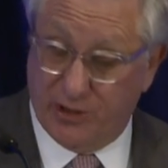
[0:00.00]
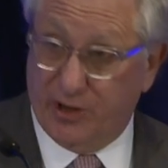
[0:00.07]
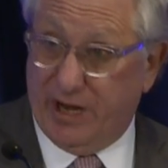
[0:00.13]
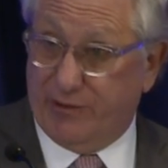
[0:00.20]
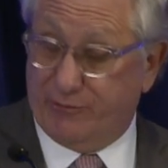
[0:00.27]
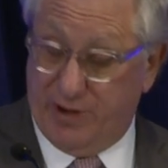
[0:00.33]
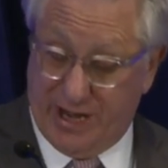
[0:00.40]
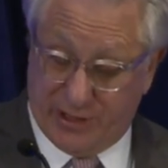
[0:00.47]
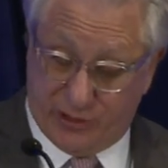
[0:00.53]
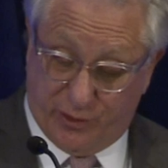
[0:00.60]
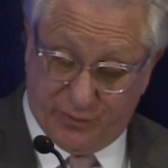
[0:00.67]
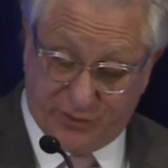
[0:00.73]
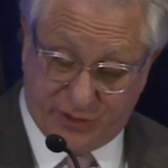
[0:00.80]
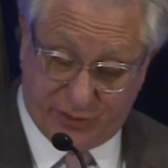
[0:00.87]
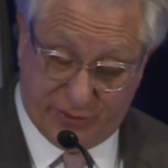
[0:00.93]
and
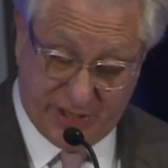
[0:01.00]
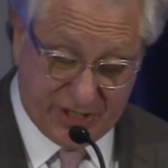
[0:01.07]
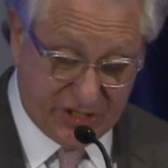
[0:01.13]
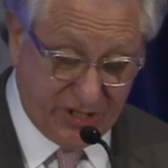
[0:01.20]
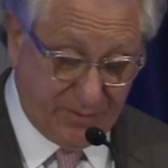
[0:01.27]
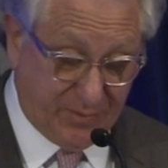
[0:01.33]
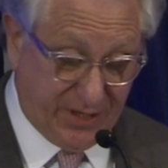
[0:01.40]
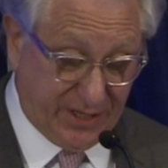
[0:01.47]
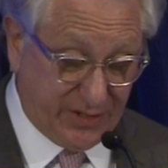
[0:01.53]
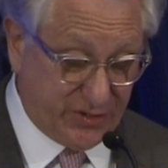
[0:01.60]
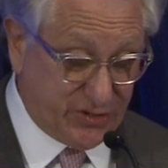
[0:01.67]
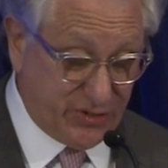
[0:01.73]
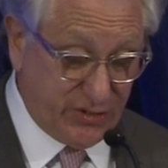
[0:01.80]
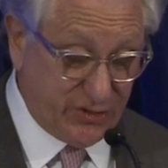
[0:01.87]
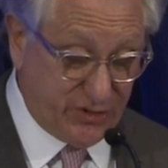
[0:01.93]
Randolph's three
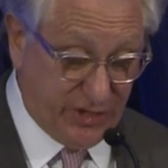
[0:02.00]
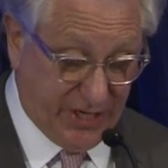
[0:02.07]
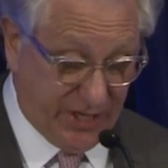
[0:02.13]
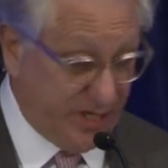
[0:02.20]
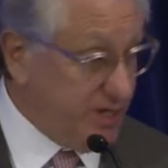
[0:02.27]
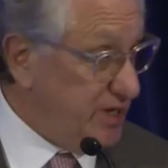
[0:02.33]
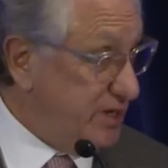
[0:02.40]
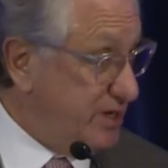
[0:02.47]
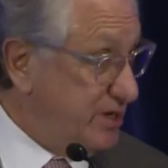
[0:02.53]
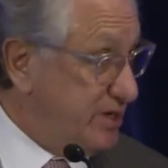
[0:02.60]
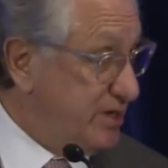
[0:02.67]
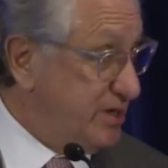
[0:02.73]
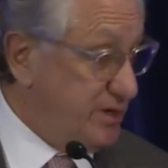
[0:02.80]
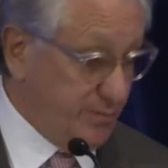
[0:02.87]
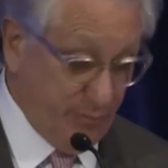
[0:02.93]
siblings, Jenny,
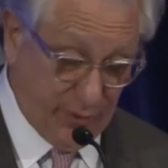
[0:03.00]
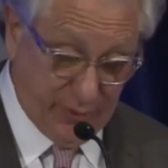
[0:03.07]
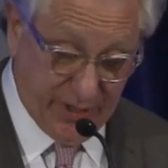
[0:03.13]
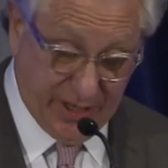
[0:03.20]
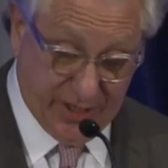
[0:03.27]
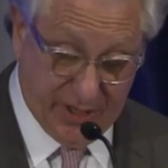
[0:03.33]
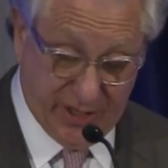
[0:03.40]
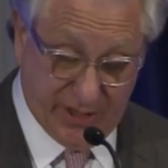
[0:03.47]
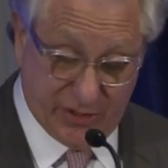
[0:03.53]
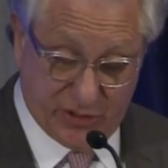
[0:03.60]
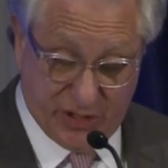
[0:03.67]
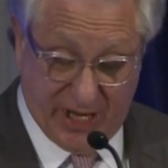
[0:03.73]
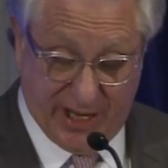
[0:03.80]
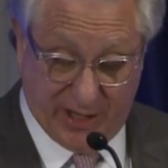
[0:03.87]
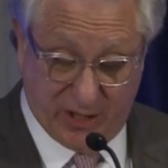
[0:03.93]
Marina, and
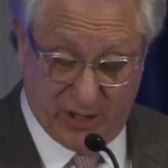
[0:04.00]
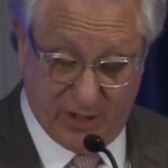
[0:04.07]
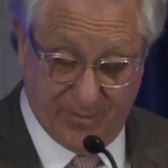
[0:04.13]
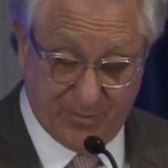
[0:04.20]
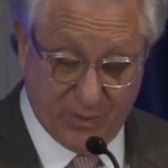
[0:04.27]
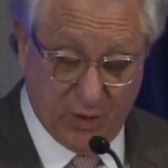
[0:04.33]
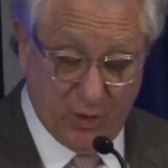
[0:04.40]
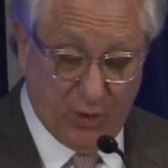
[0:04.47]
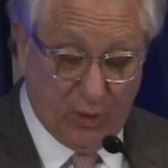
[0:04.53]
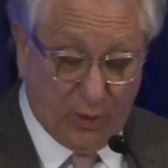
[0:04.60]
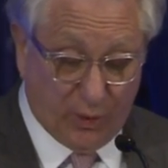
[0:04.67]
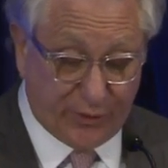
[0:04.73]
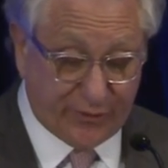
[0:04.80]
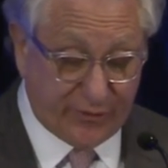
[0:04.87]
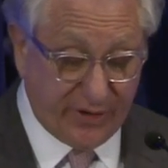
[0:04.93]
Jack,
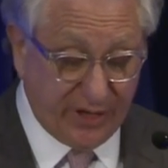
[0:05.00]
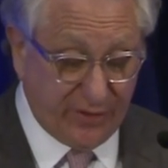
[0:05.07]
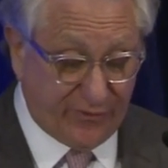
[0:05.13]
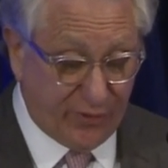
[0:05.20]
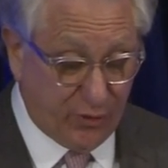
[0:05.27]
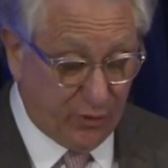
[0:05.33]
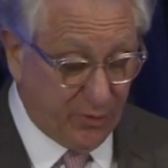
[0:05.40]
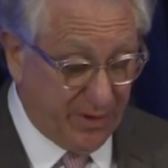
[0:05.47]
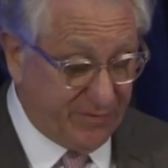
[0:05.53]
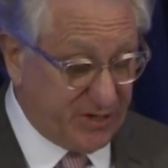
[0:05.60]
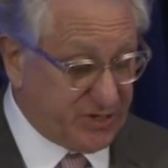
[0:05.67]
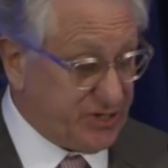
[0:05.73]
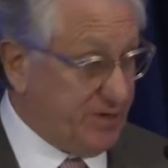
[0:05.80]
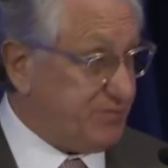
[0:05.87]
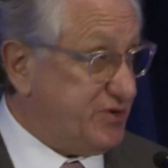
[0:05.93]
all three of whom have
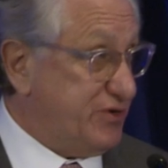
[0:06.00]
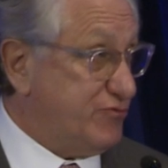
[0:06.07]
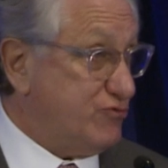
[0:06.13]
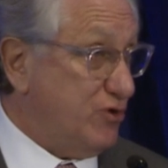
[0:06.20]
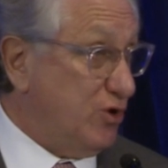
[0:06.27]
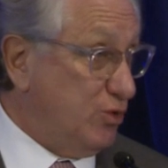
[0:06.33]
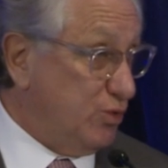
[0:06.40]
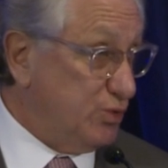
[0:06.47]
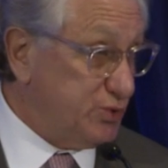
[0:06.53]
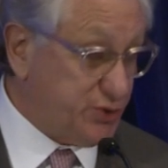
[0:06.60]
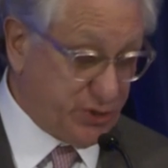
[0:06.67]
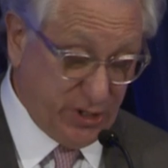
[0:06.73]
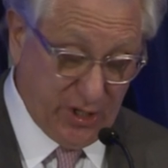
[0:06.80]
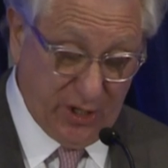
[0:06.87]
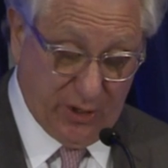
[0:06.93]
accepted
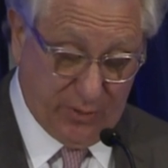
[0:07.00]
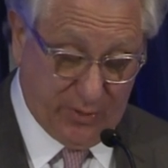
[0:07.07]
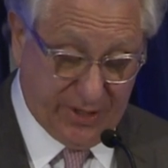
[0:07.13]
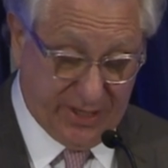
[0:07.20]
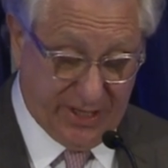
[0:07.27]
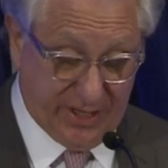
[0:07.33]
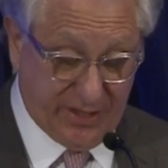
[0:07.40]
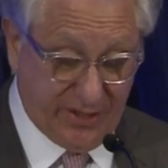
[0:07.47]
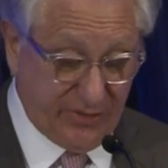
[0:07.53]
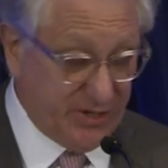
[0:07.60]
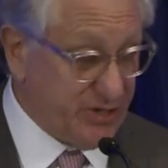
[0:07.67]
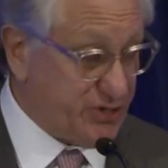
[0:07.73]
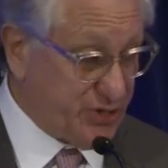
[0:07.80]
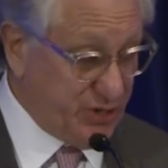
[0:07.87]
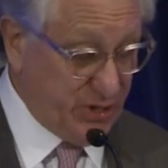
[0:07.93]
roles within
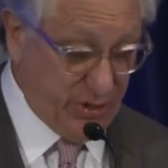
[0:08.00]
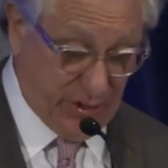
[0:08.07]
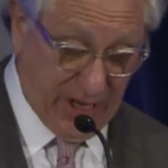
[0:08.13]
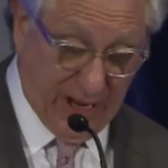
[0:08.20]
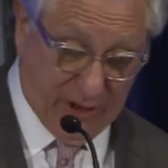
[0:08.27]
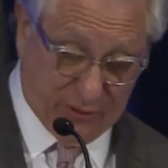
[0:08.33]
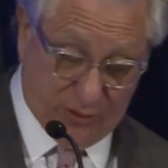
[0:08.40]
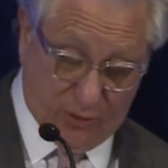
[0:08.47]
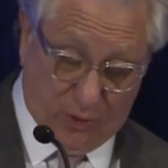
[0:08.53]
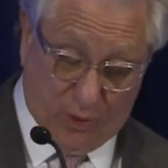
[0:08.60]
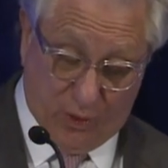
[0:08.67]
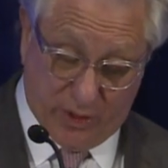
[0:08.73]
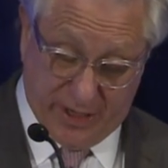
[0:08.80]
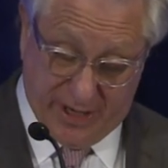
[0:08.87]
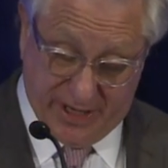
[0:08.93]
this, our new
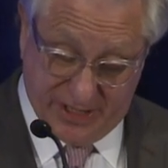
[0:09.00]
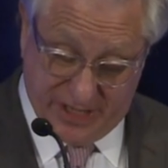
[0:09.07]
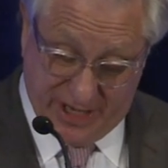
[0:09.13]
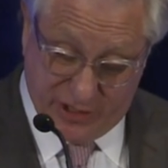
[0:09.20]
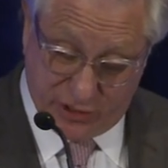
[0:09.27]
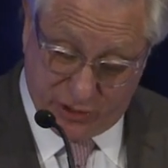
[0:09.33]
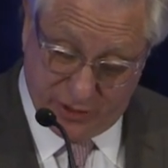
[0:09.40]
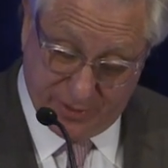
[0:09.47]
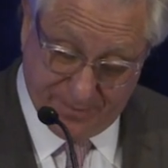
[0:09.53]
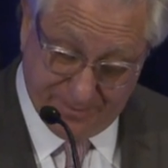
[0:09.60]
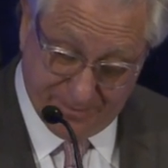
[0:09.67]
organization.